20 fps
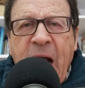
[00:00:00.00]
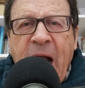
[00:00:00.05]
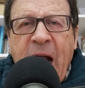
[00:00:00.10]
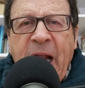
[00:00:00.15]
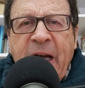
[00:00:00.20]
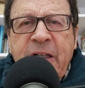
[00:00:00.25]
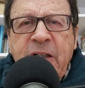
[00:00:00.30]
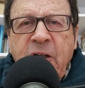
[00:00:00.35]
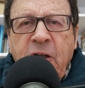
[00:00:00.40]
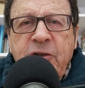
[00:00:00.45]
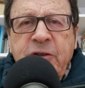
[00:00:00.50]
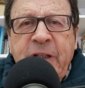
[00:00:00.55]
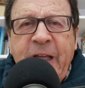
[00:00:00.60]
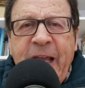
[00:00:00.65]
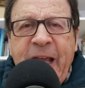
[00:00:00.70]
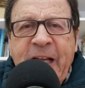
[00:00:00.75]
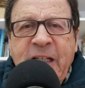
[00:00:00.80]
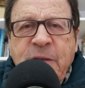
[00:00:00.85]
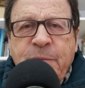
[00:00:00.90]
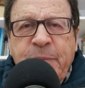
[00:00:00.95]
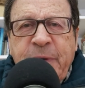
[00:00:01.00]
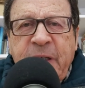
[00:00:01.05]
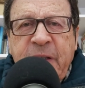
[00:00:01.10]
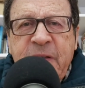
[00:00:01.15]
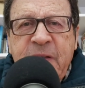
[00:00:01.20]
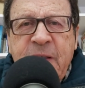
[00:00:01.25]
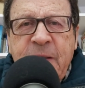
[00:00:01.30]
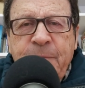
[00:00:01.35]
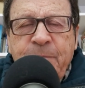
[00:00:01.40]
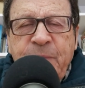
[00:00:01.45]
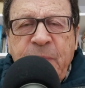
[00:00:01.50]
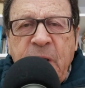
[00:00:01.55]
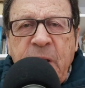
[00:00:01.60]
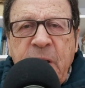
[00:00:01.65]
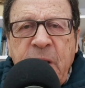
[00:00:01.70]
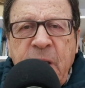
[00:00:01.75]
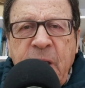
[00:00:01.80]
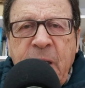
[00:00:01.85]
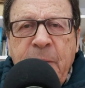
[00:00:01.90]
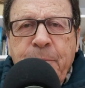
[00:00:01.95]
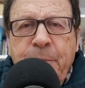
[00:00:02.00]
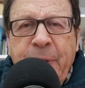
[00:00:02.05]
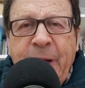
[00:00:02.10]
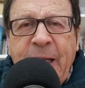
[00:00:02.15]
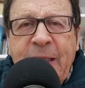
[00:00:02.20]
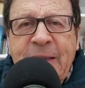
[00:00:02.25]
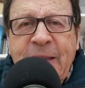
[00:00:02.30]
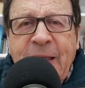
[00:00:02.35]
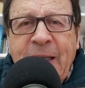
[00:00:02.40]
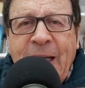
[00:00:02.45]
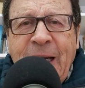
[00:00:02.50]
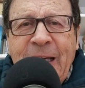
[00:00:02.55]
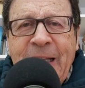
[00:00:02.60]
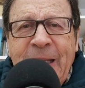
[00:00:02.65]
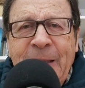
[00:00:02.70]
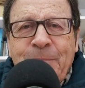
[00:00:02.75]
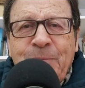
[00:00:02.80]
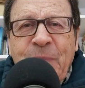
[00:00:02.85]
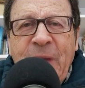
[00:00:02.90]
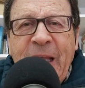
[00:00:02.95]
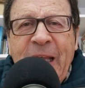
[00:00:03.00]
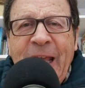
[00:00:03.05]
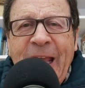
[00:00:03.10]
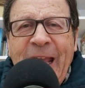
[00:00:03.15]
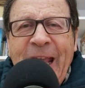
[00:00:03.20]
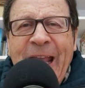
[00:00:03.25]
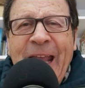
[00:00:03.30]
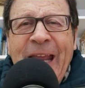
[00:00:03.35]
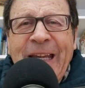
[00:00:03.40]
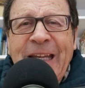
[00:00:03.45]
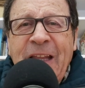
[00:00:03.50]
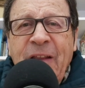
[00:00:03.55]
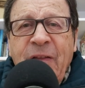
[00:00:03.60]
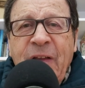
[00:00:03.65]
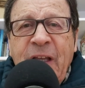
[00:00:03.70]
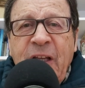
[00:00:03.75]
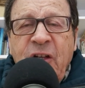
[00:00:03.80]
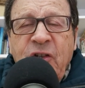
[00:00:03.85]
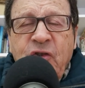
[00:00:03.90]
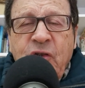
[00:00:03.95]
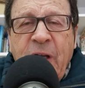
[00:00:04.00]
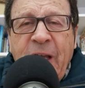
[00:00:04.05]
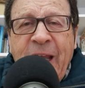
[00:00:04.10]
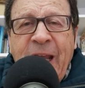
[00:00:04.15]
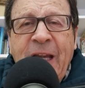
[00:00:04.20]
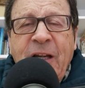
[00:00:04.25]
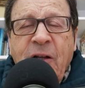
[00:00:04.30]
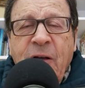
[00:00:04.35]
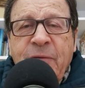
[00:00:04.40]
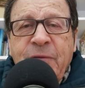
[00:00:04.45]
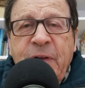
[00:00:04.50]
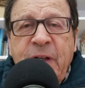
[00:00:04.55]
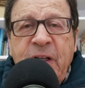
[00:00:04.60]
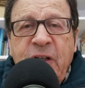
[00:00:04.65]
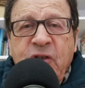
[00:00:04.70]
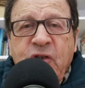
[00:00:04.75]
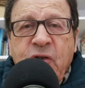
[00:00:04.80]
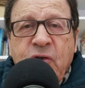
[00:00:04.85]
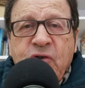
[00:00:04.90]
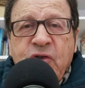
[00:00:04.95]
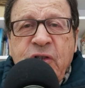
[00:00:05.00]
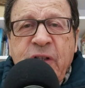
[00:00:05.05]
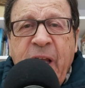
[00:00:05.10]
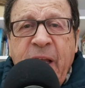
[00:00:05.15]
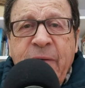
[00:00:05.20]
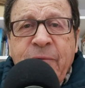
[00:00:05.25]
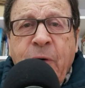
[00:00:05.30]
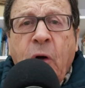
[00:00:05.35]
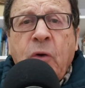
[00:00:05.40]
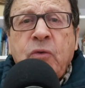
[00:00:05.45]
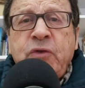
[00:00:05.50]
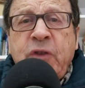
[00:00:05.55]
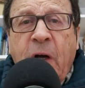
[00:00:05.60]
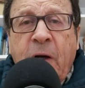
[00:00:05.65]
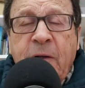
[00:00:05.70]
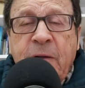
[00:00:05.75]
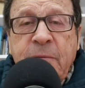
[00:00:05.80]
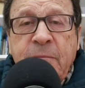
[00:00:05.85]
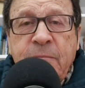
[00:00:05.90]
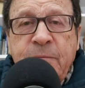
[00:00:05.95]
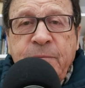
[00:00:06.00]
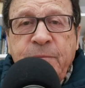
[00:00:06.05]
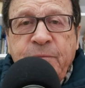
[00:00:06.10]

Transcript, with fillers: are not experts in practically any, the is- any of the issues they vote on.